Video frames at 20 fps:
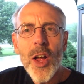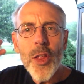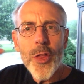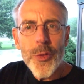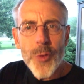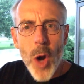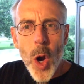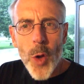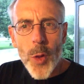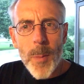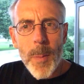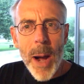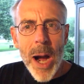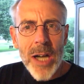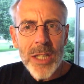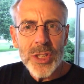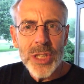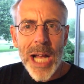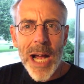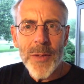Throw the
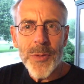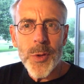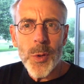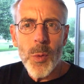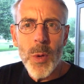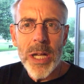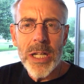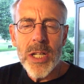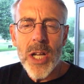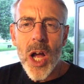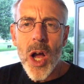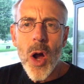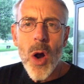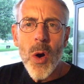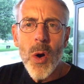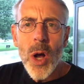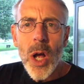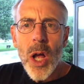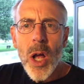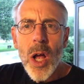box out the
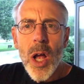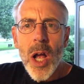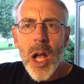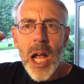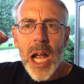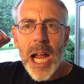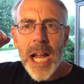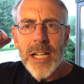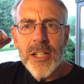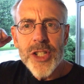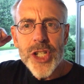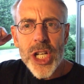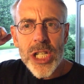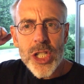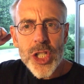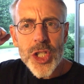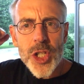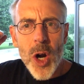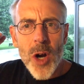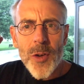window and
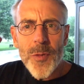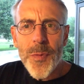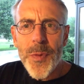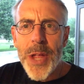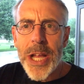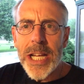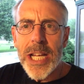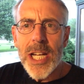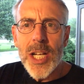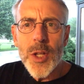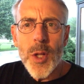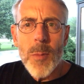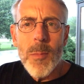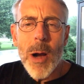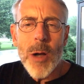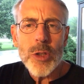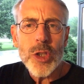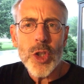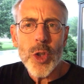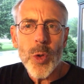just start thinking in the
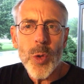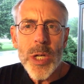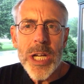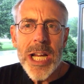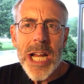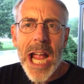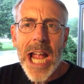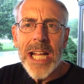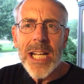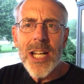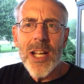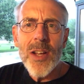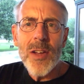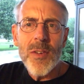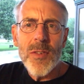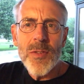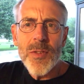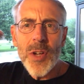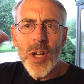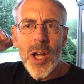most
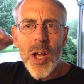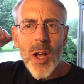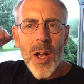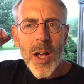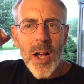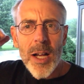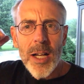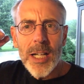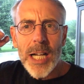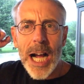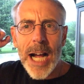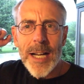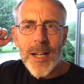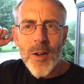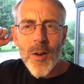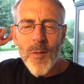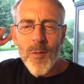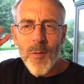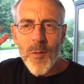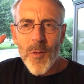creative kind
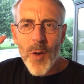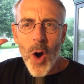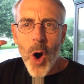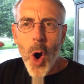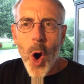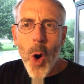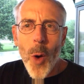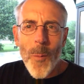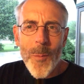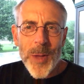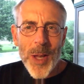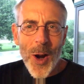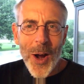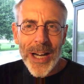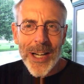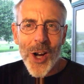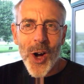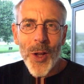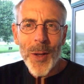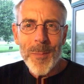of
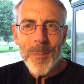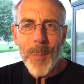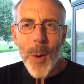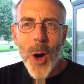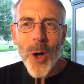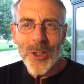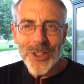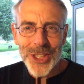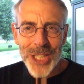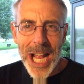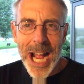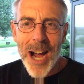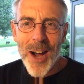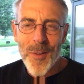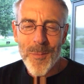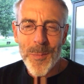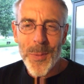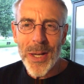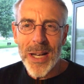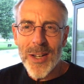I call it balls
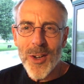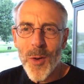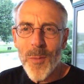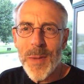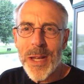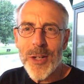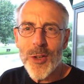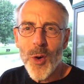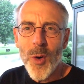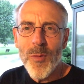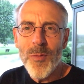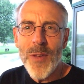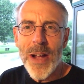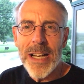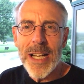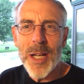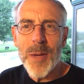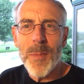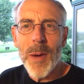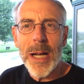out, but I don't mean to
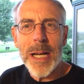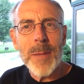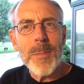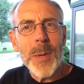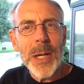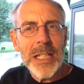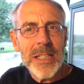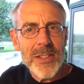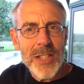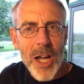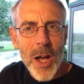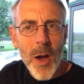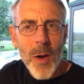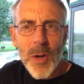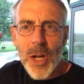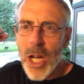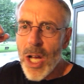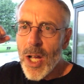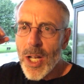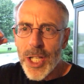offend anybody, but,
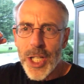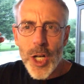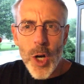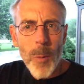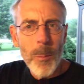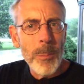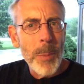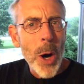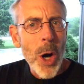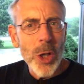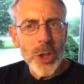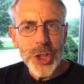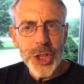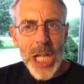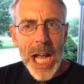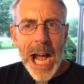balls